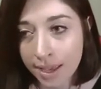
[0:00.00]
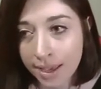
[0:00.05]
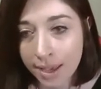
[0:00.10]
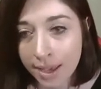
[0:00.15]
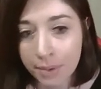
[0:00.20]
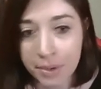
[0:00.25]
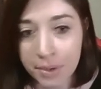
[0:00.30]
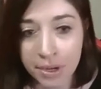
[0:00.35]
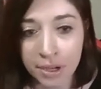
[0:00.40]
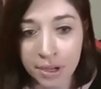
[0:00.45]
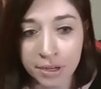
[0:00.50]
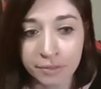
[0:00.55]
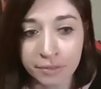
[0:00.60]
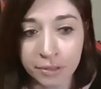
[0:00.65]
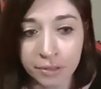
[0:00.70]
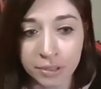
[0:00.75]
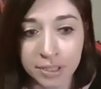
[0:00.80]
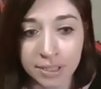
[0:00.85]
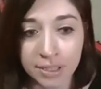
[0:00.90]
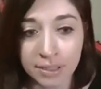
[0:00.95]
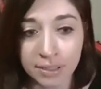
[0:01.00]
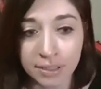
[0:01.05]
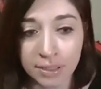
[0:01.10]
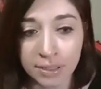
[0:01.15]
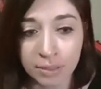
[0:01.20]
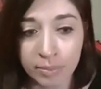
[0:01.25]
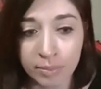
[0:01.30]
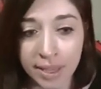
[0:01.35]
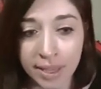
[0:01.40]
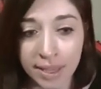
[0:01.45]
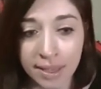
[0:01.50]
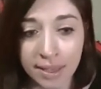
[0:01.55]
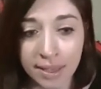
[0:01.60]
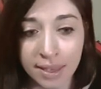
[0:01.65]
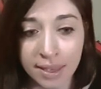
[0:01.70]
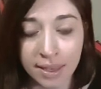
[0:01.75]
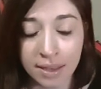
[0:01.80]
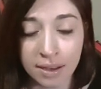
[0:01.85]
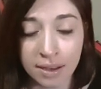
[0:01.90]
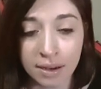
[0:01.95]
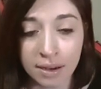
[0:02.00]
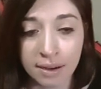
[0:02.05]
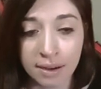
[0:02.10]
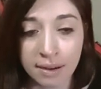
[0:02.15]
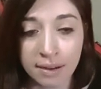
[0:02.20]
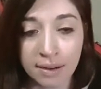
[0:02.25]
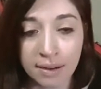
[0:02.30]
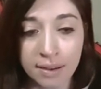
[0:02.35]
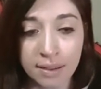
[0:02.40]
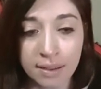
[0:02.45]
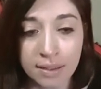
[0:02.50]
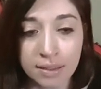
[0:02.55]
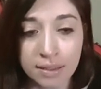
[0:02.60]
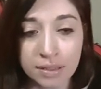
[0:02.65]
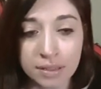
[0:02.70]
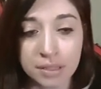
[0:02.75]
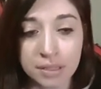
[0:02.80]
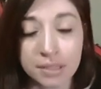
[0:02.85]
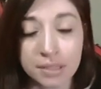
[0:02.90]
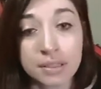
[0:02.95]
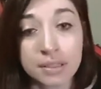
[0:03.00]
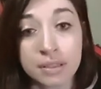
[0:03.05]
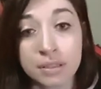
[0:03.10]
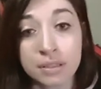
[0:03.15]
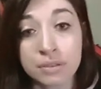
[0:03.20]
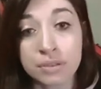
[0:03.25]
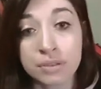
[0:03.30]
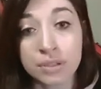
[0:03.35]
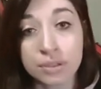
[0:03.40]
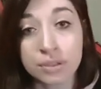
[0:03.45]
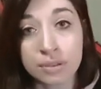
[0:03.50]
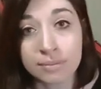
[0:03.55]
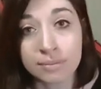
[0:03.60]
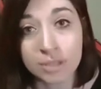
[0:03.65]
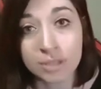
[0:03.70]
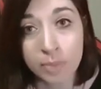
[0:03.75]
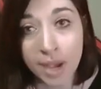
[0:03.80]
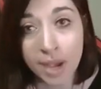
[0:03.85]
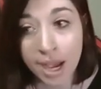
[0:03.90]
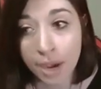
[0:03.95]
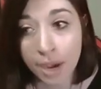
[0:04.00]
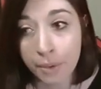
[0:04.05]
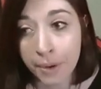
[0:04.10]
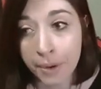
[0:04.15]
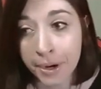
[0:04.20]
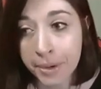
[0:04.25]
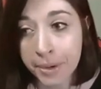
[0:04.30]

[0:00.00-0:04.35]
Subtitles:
I want to undervolt it a little bit here so that it's not using so much power.